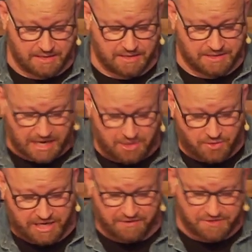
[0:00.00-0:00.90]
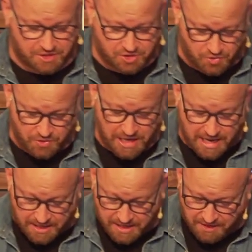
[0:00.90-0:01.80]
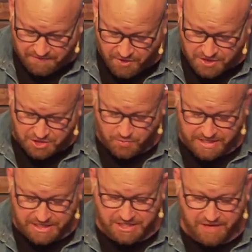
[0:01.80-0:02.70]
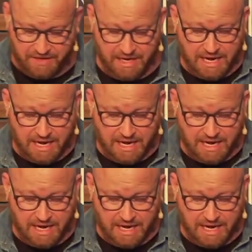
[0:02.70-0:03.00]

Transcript: Daniel gives the truth. And then in verse 27,